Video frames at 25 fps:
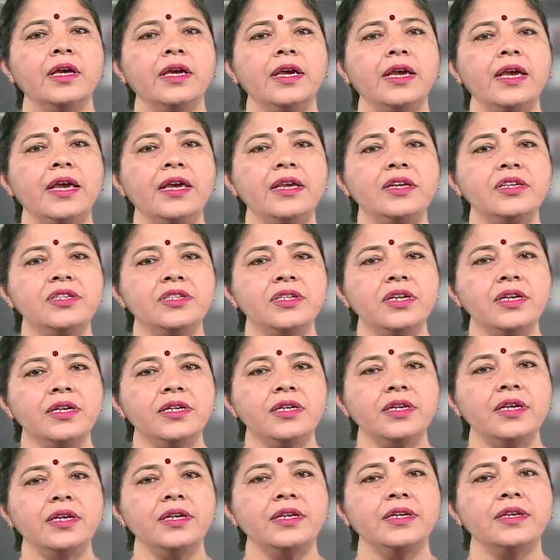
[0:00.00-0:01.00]

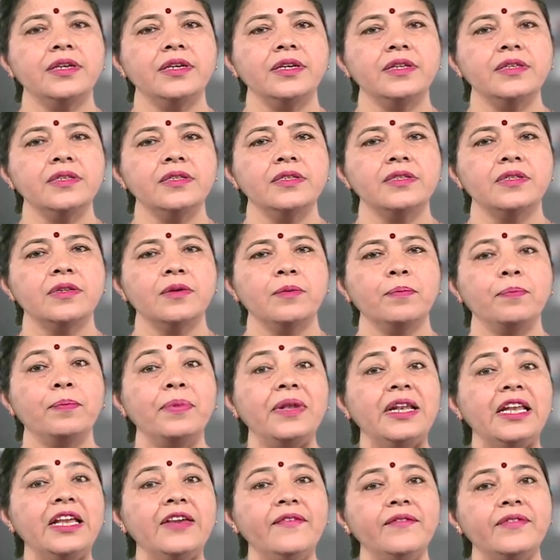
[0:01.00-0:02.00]
Ancient Indians
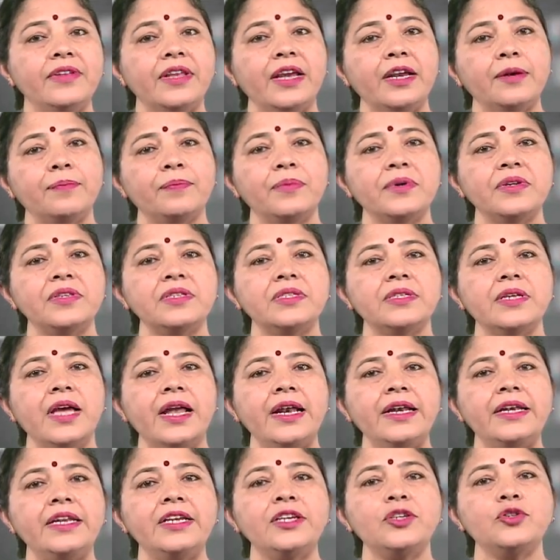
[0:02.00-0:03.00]
believed that
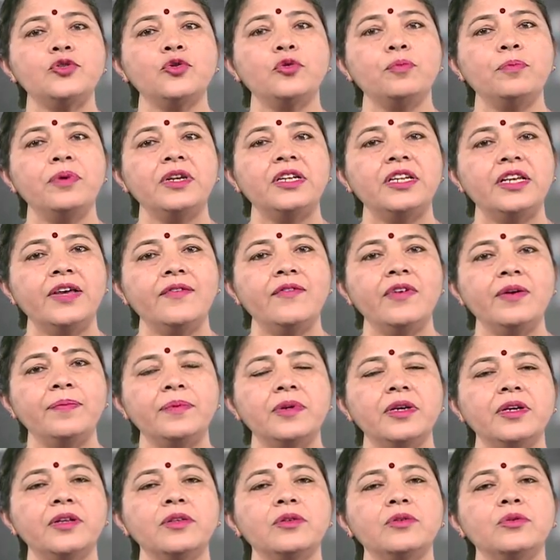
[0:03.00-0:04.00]
personality should be
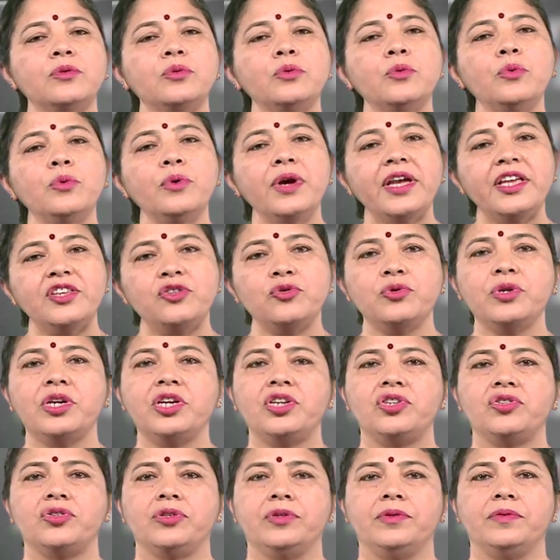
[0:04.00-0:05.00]
developed through
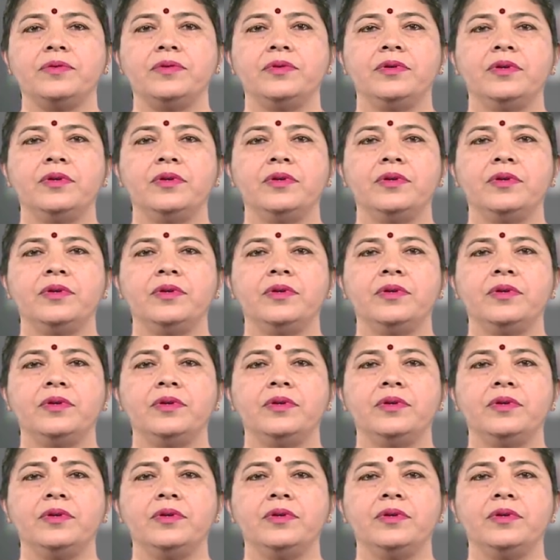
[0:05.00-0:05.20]
education